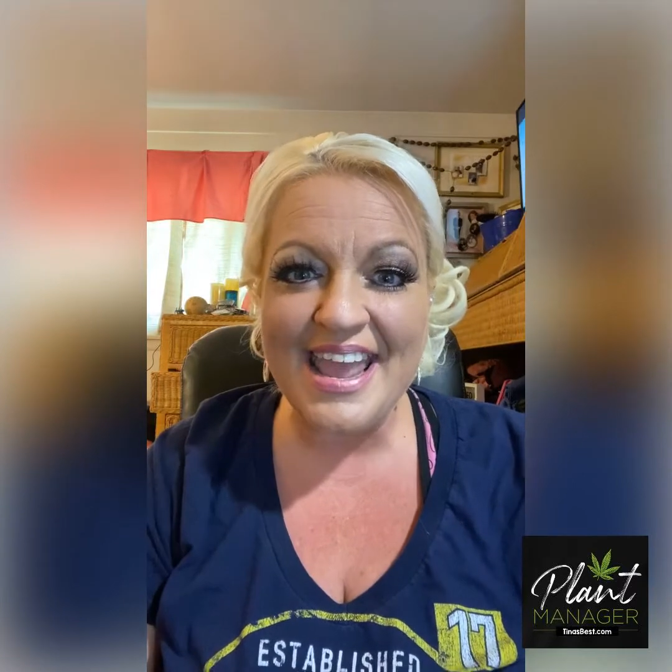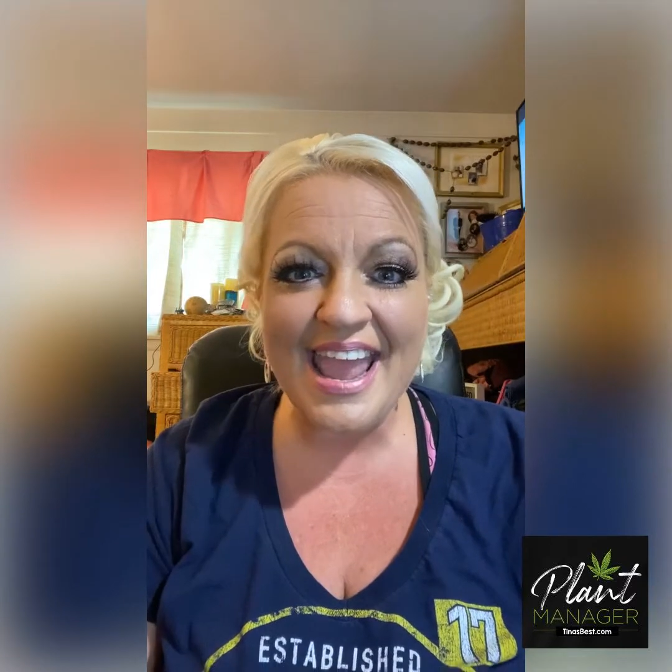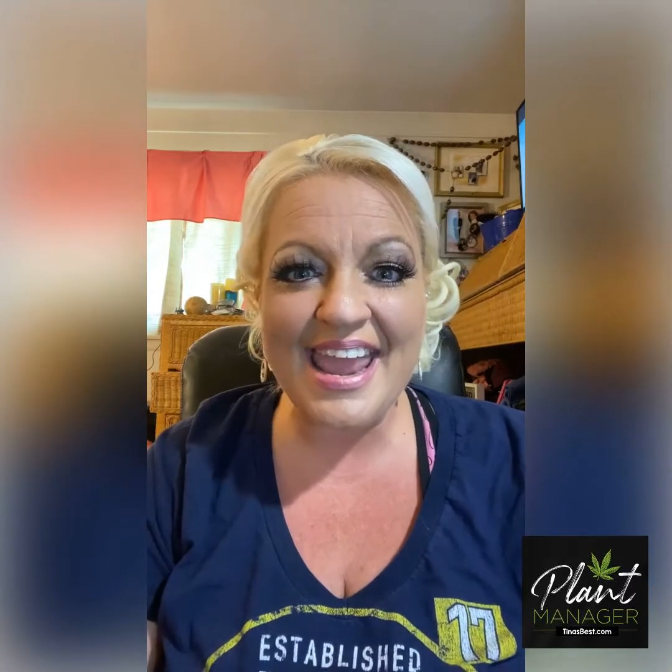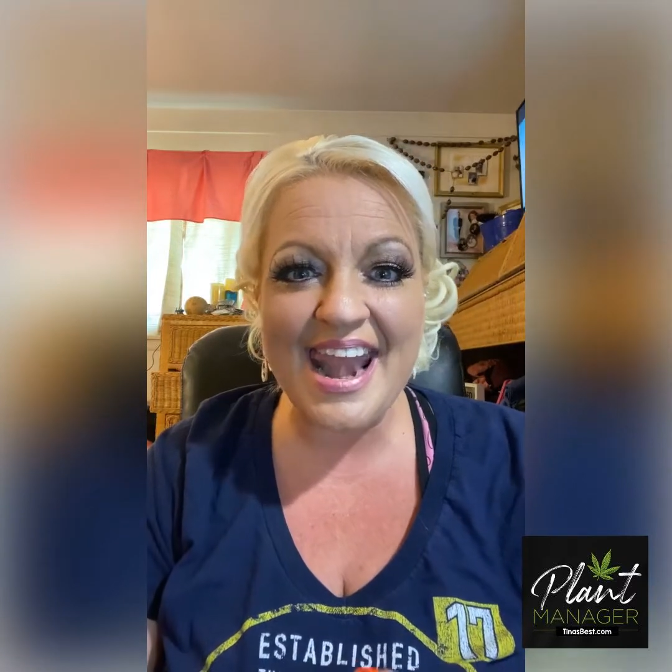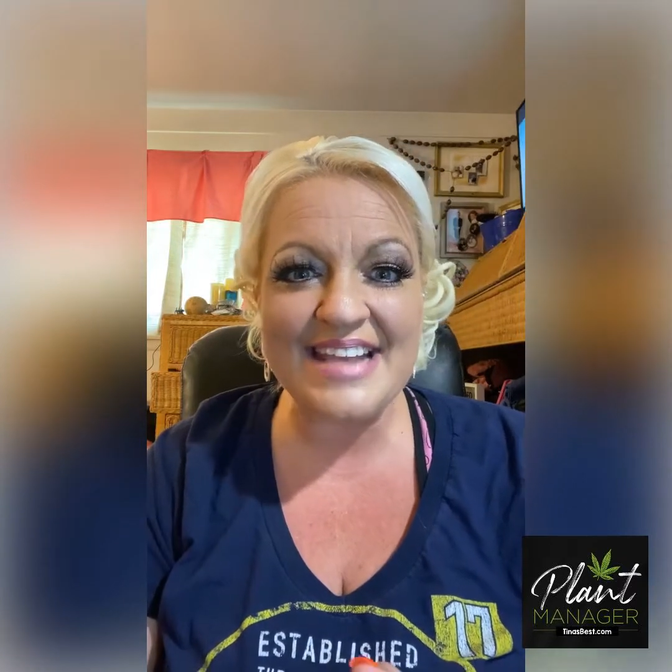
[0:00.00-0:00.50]

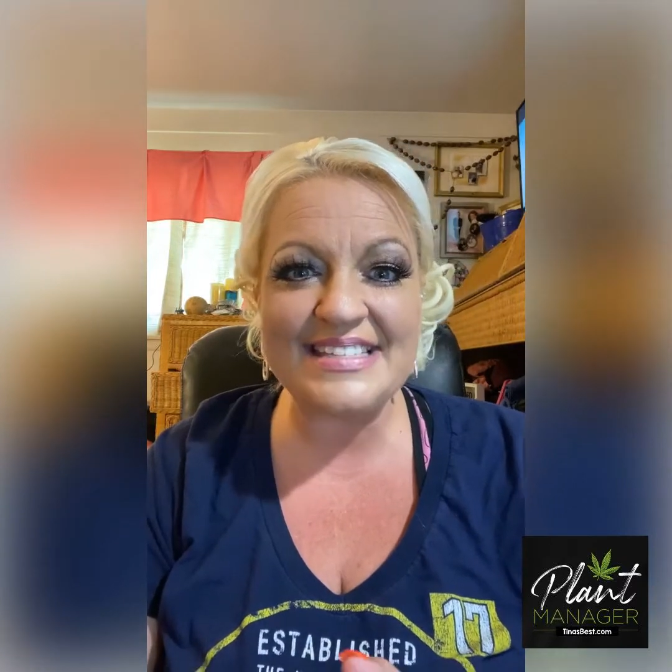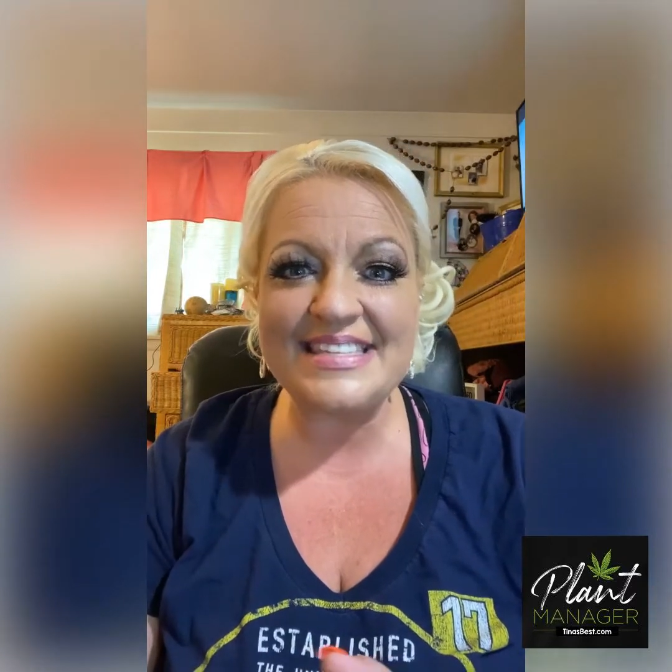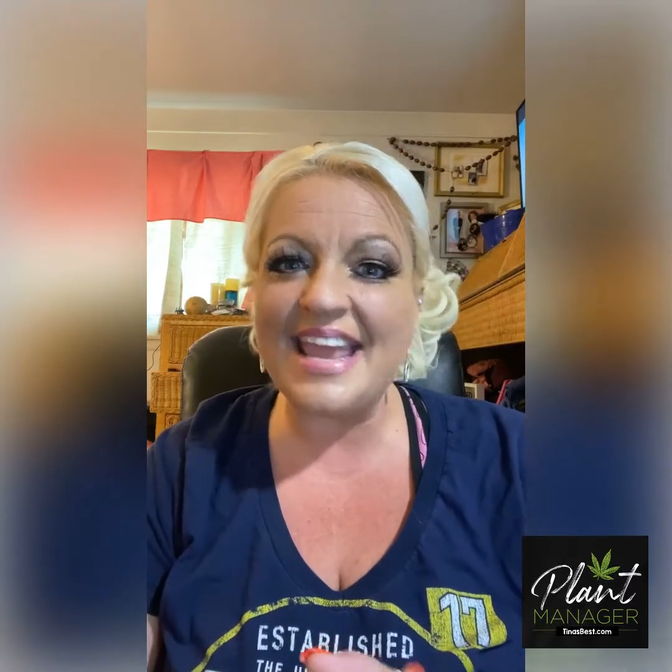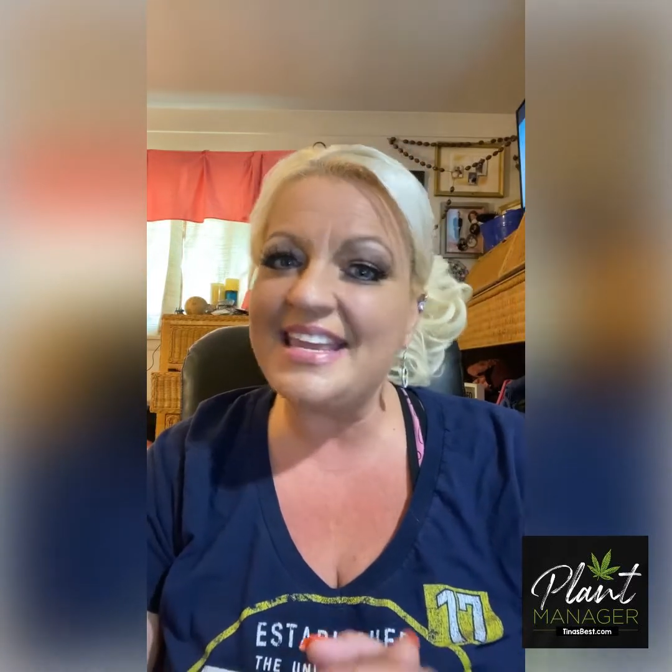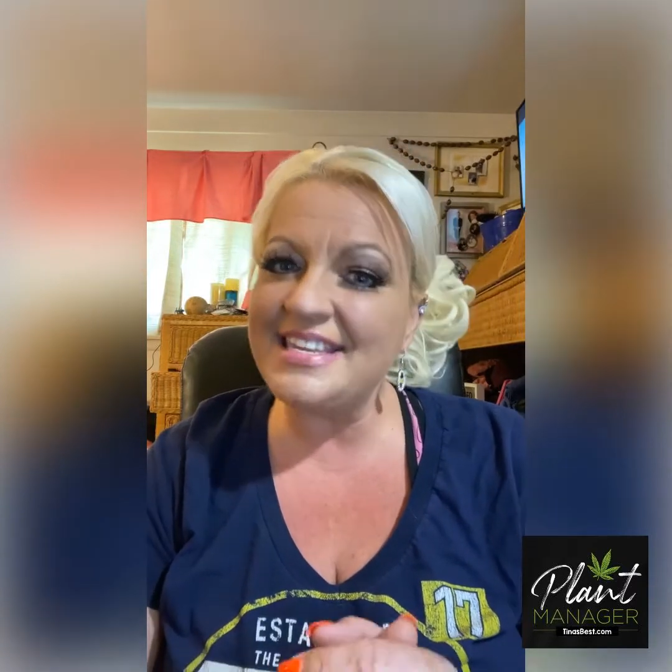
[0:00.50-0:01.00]
And I
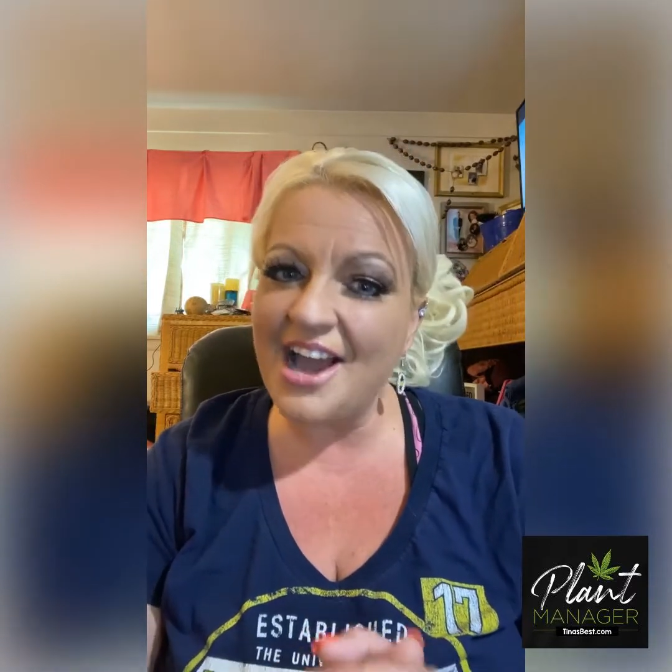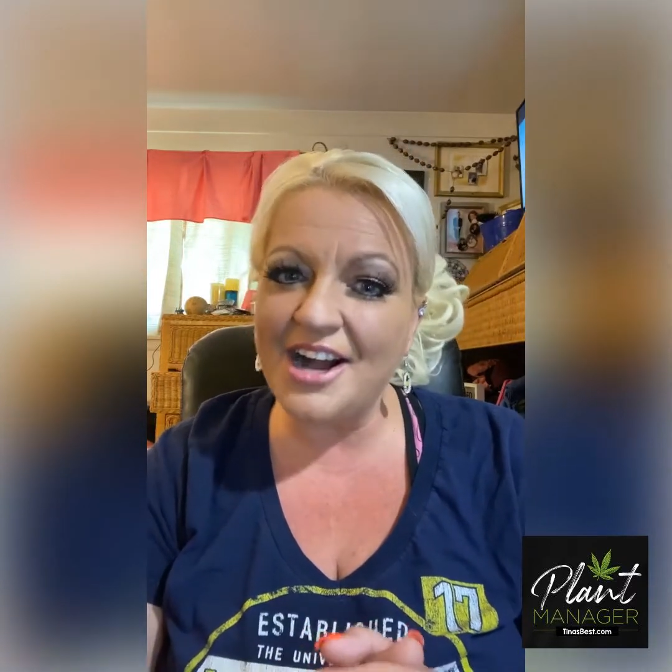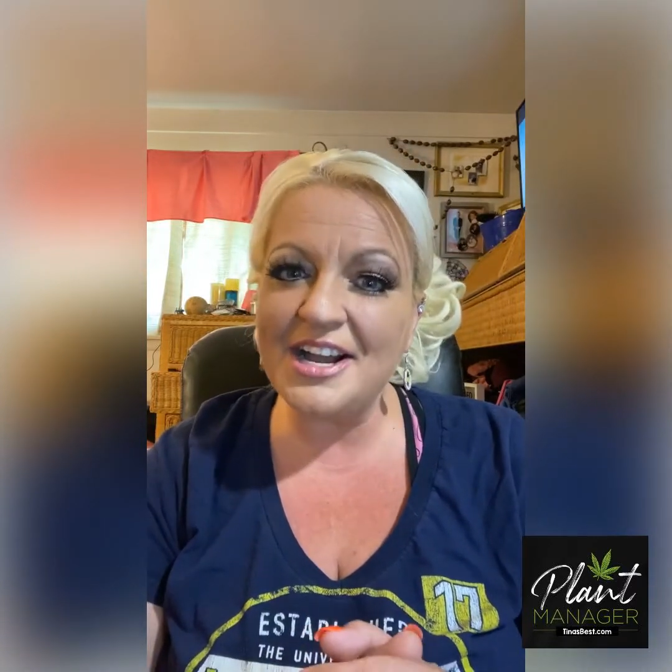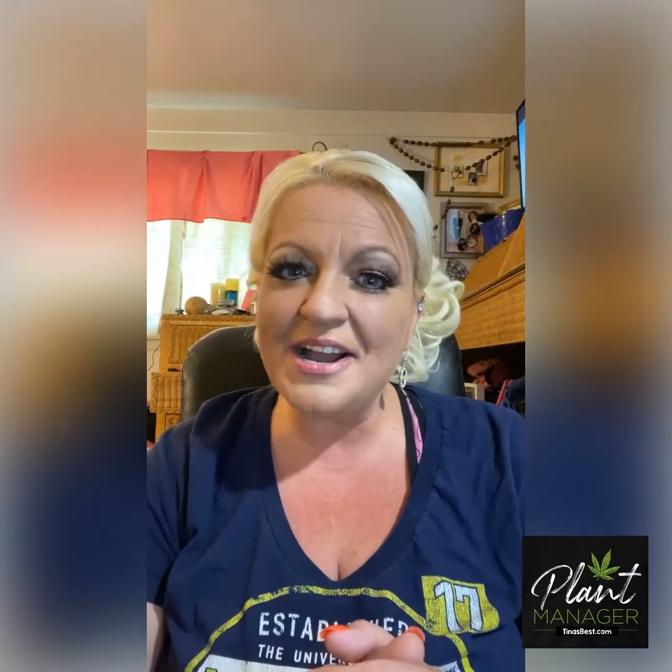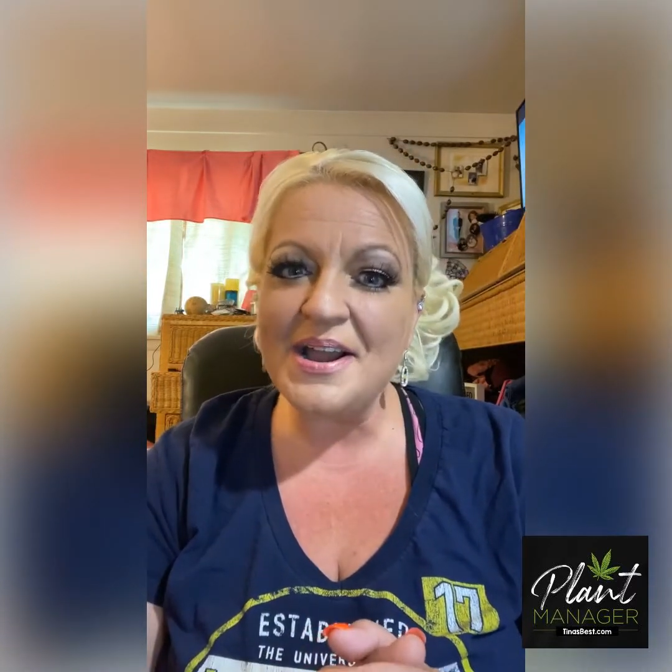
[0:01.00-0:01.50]
say
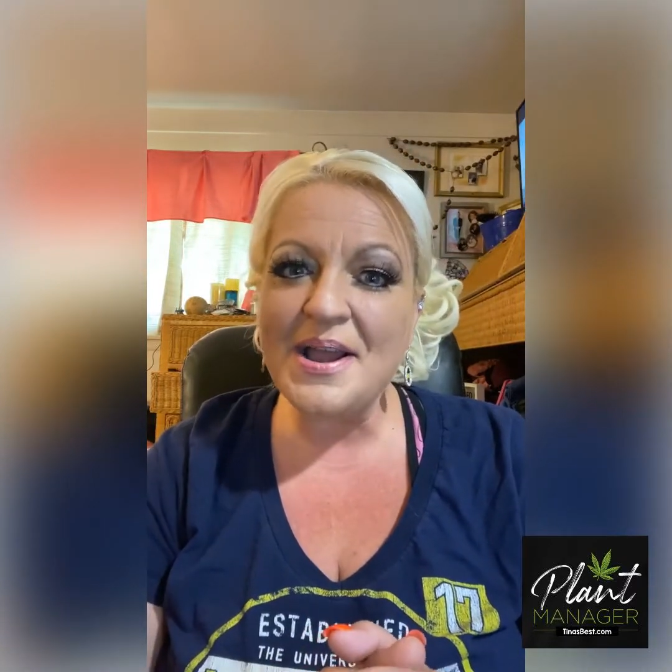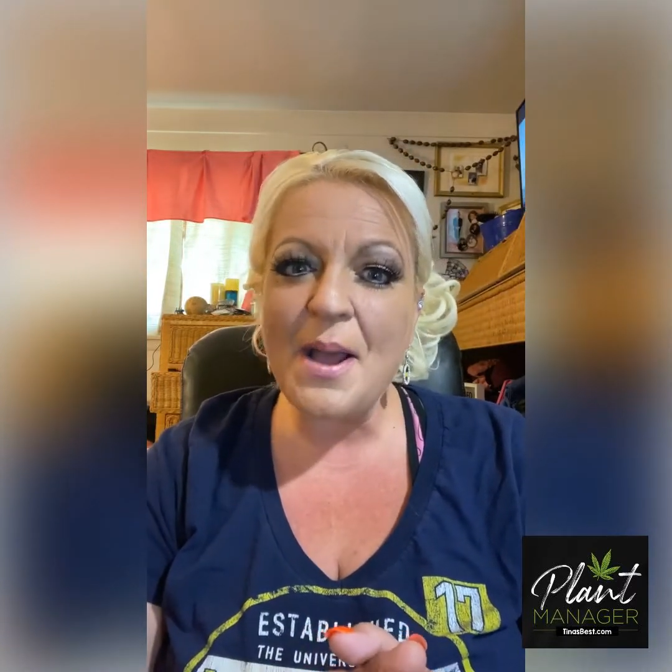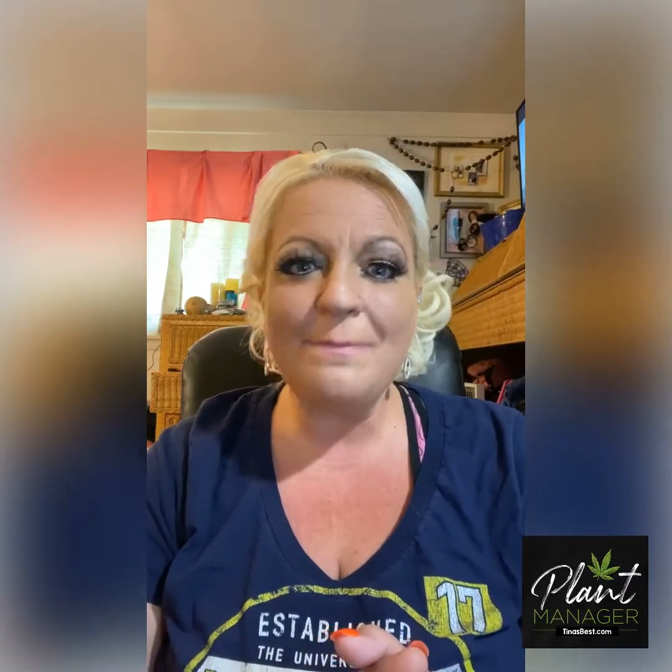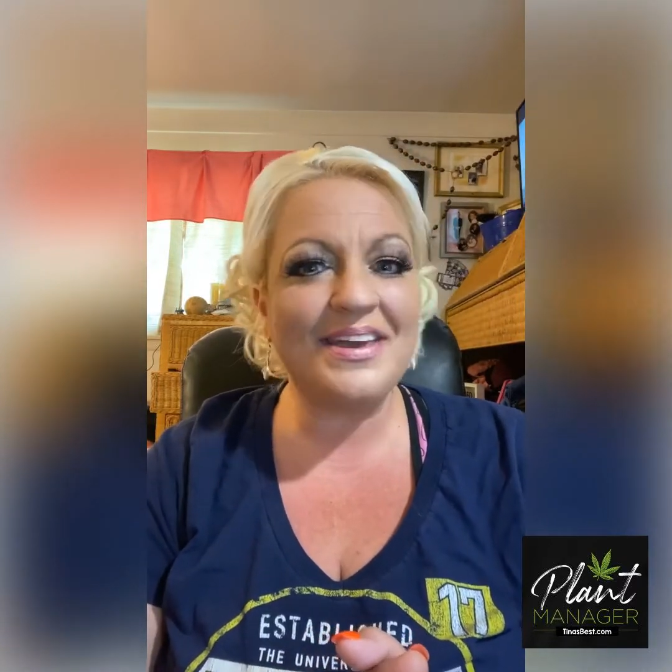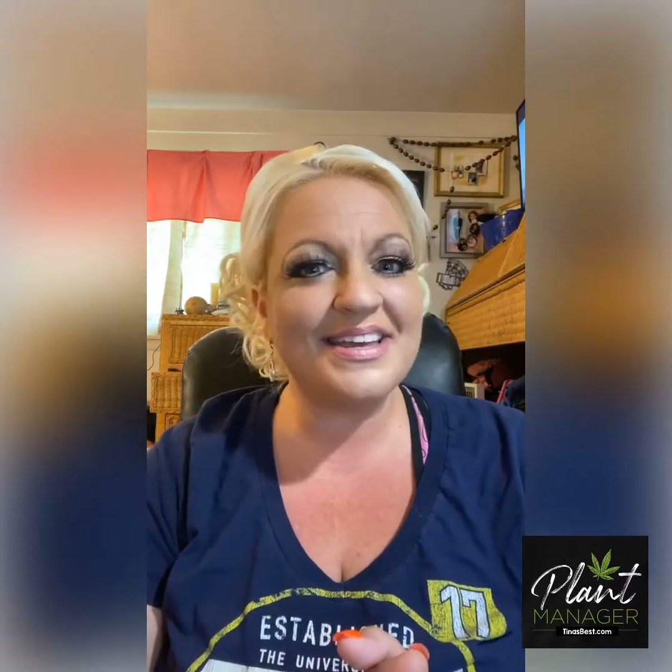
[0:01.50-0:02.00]
young
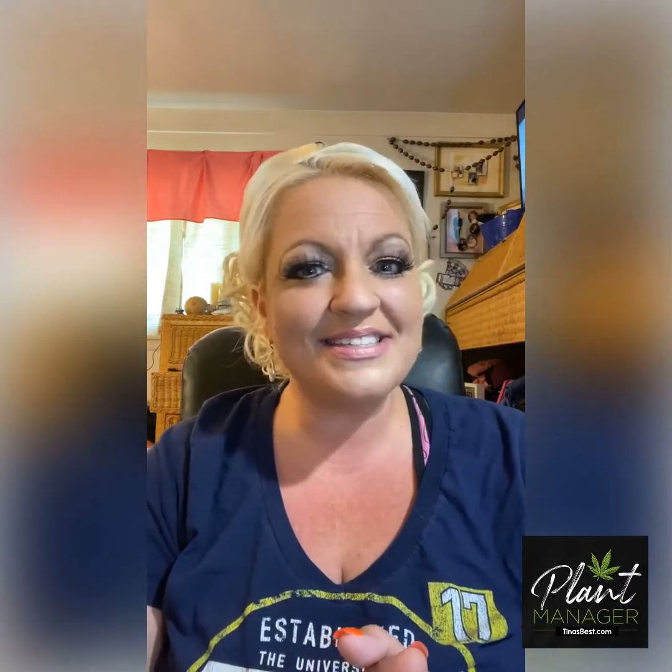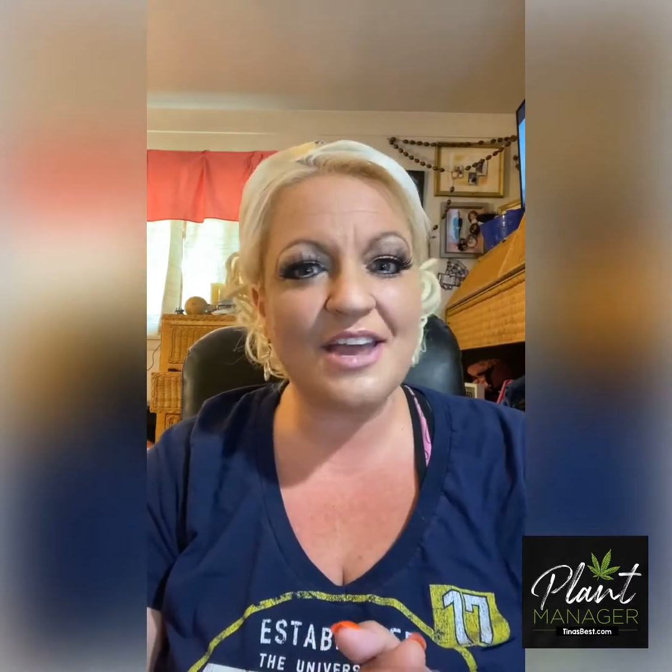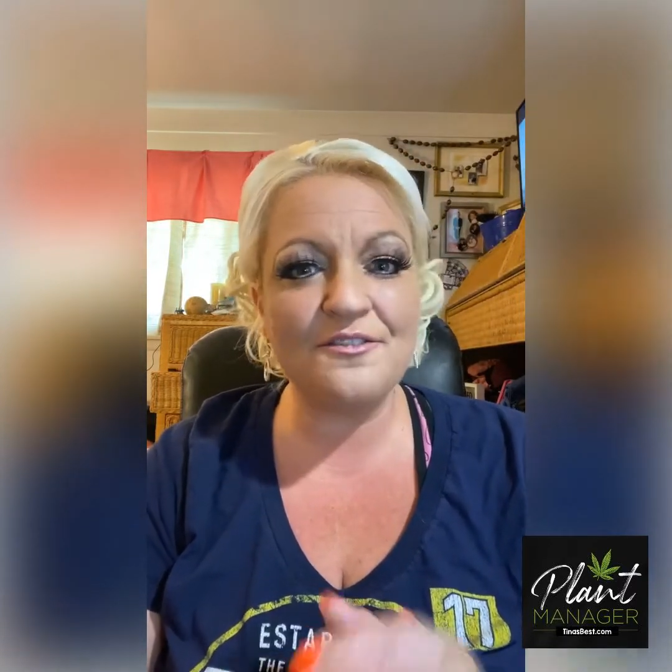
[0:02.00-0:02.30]
because